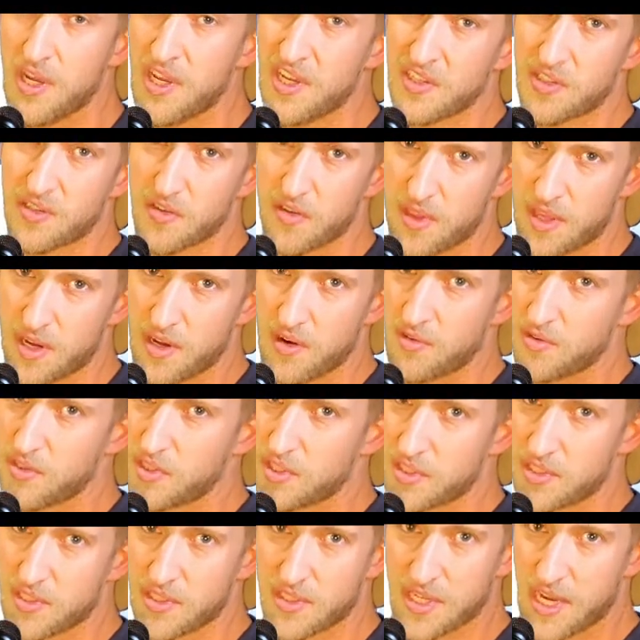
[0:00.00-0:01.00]
so they don't
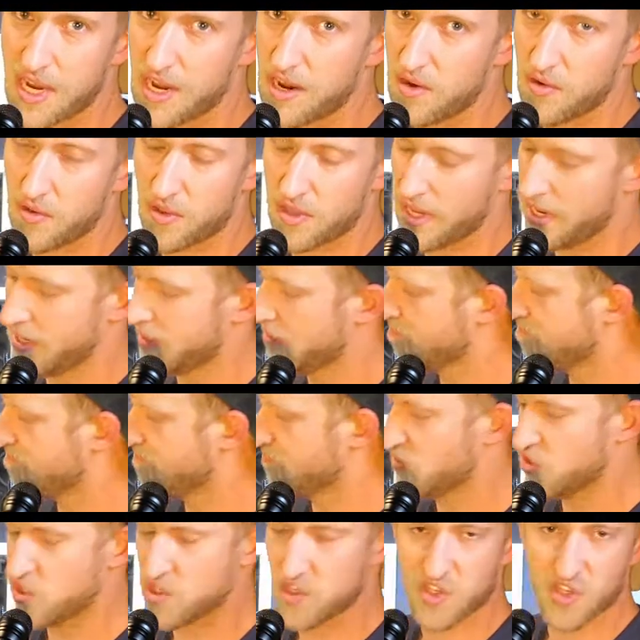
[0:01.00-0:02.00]
just sound like
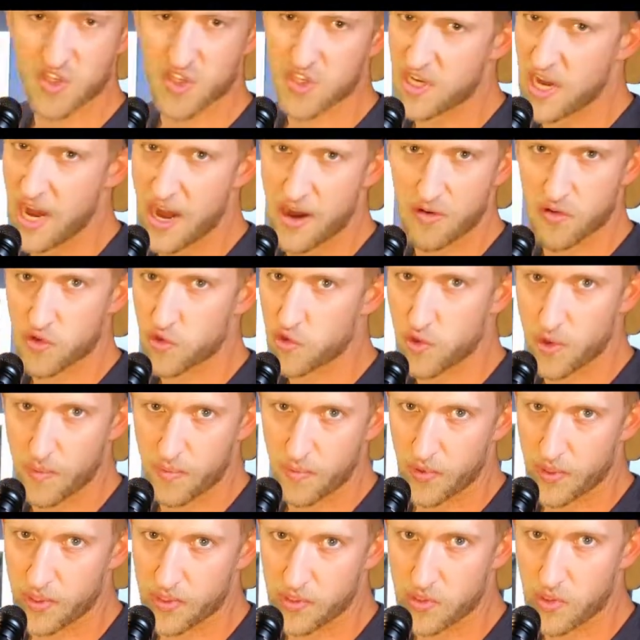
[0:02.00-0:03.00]
just snare
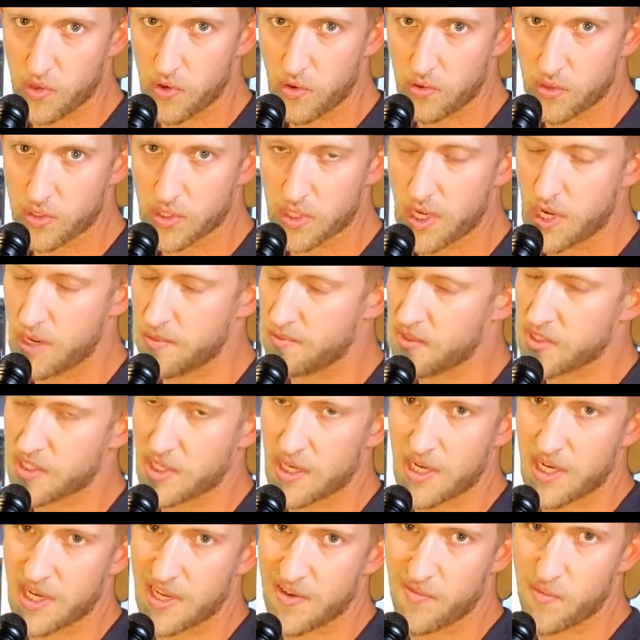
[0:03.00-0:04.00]
triplets the whole time. It's
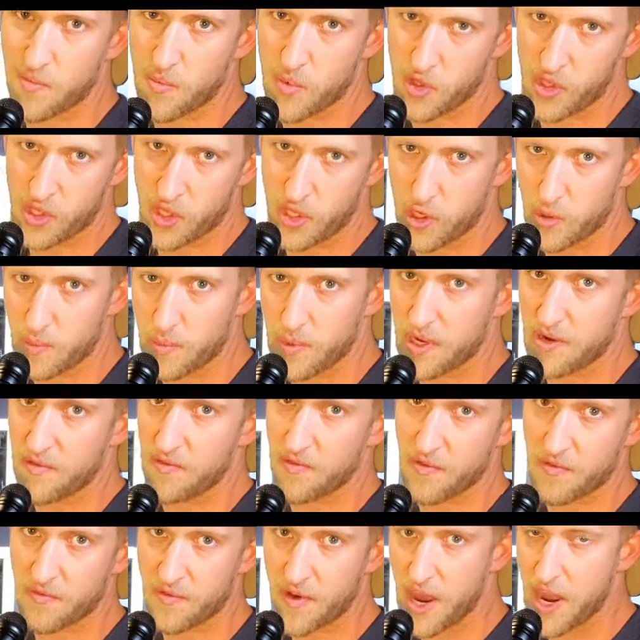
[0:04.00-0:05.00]
going to give them a little bit
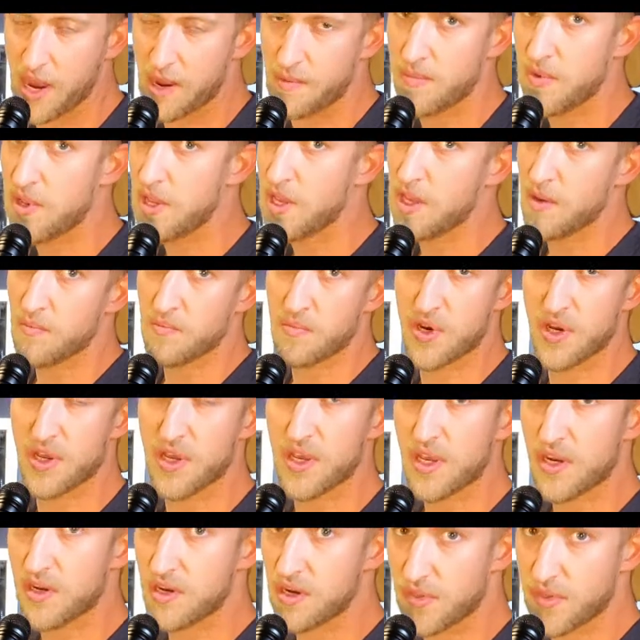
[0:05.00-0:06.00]
of a vibe, but
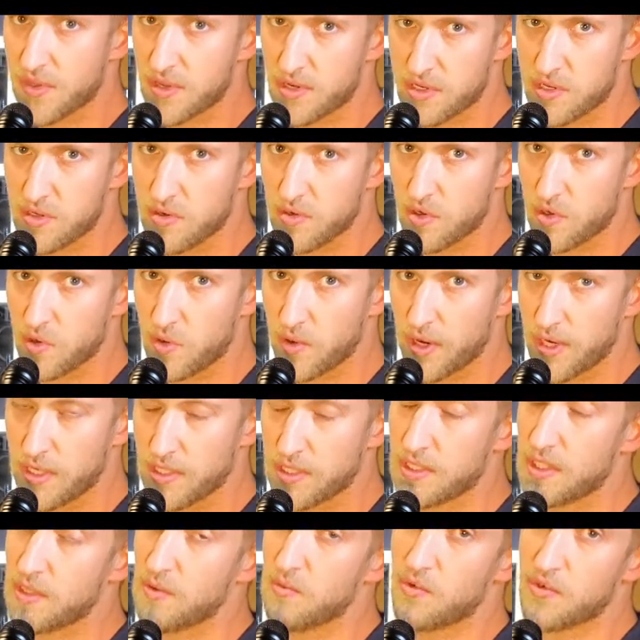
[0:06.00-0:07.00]
nothing too
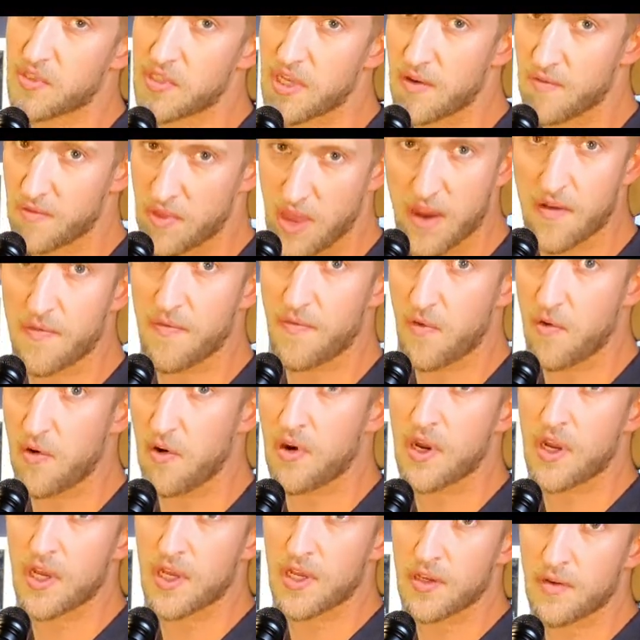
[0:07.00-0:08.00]
crazy. We'll save that
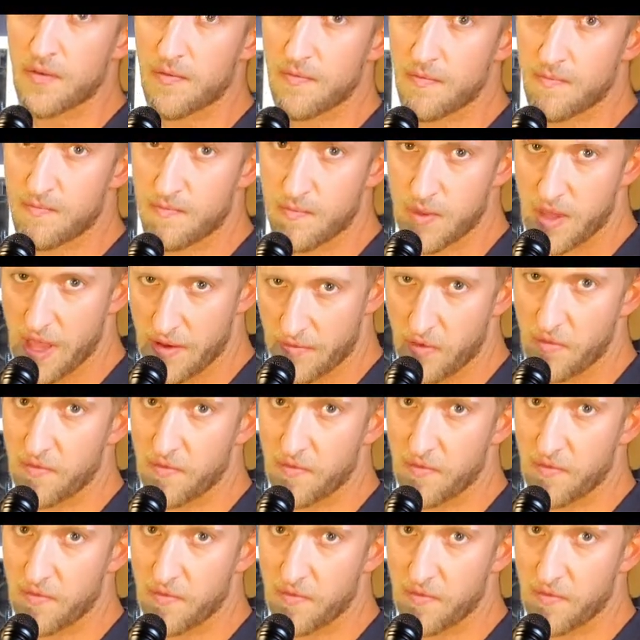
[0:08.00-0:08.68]
for level